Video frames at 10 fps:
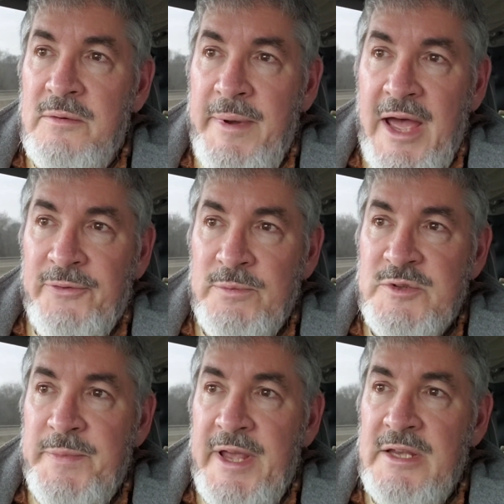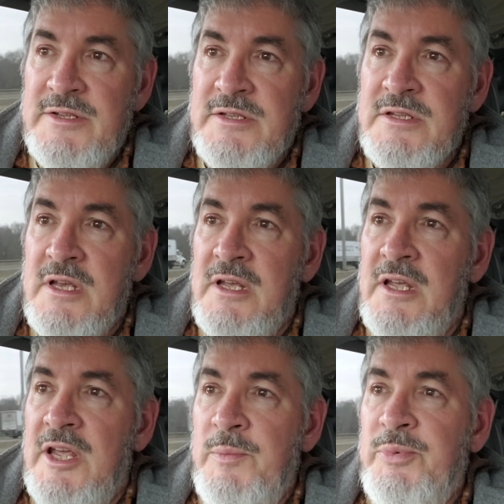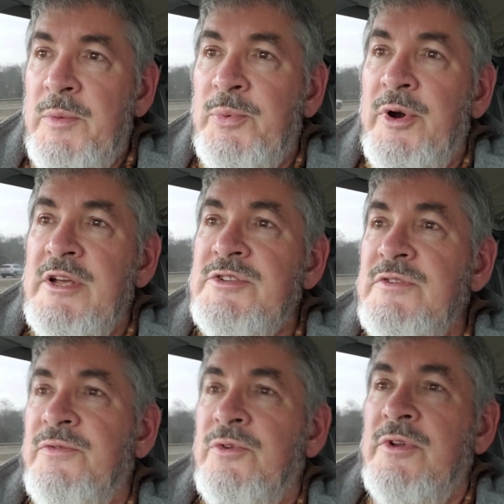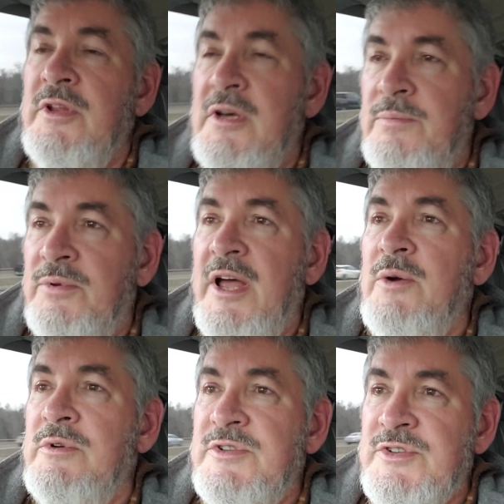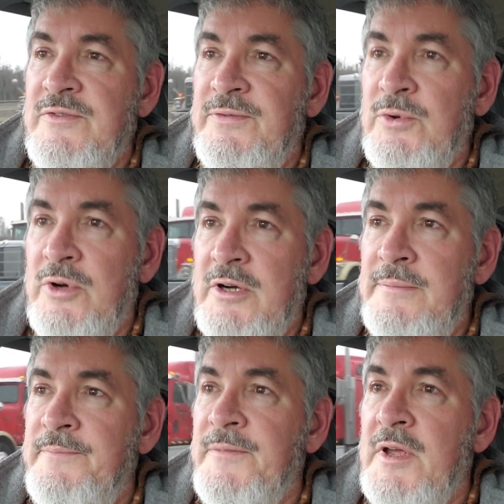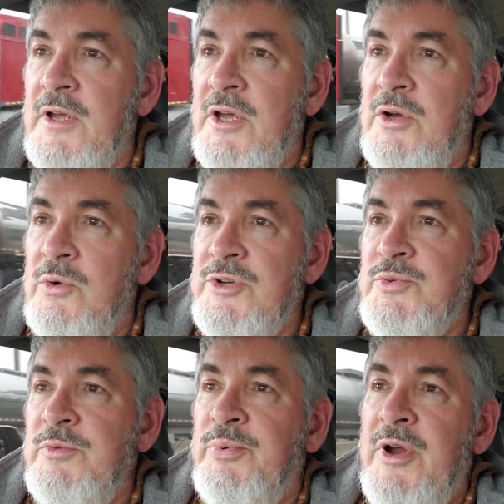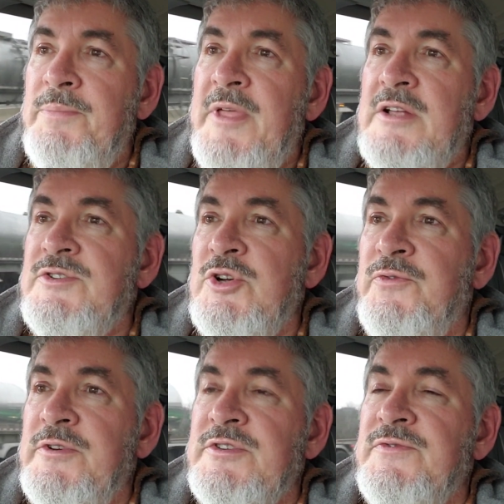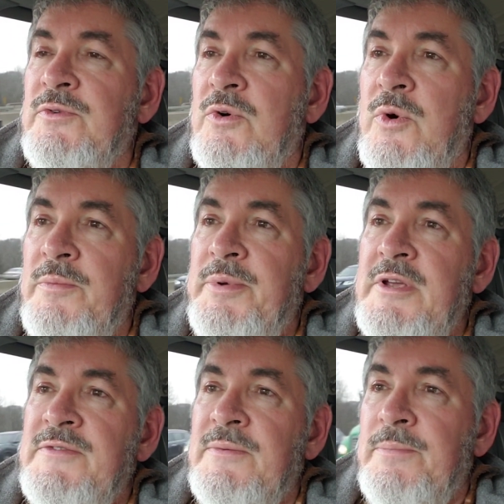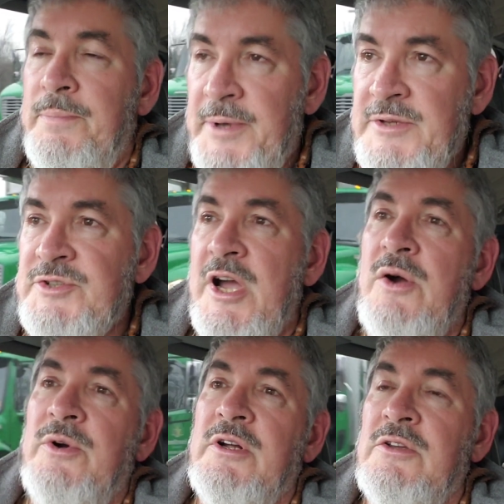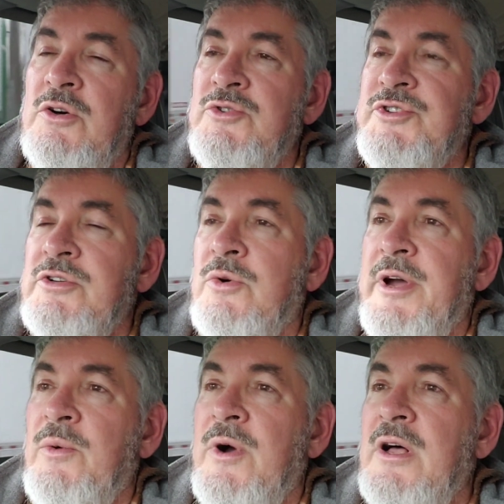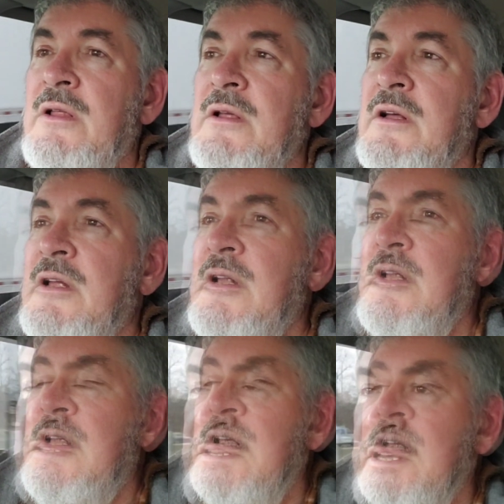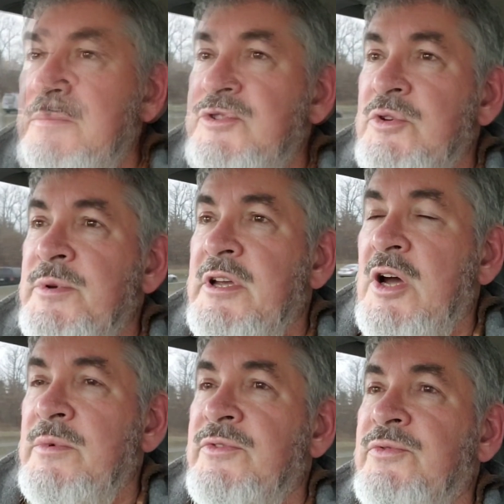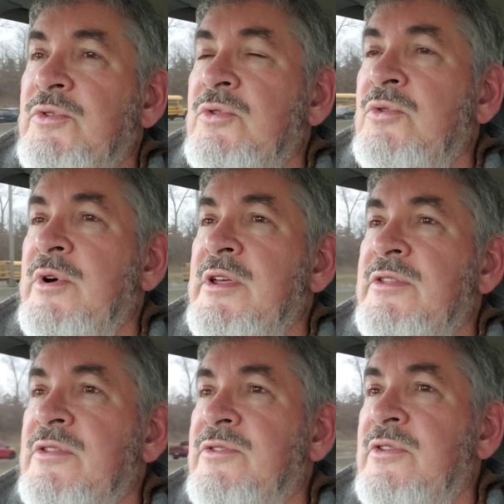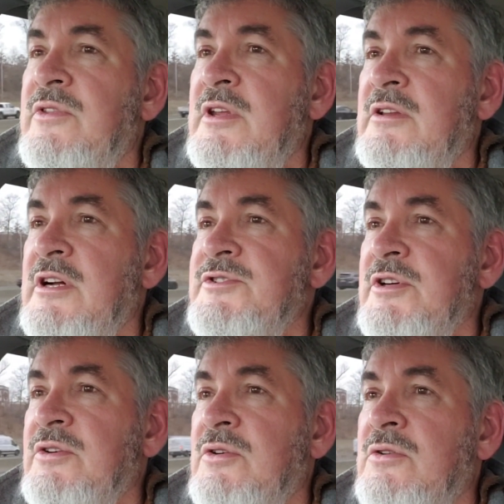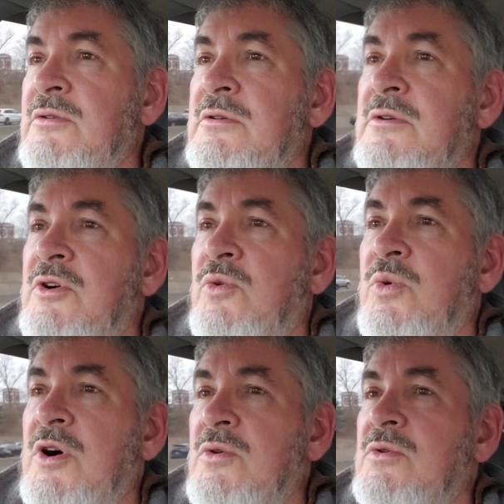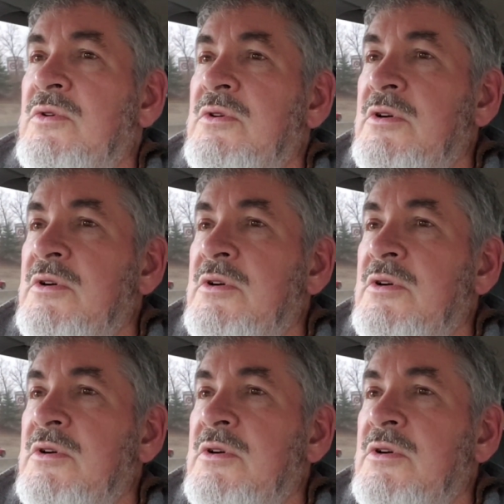the bathroom space in preparation for the plywood subfloor, which would prep that surface for a one-piece shower enclosure quite well. Tim should be coming through with the electrical quote,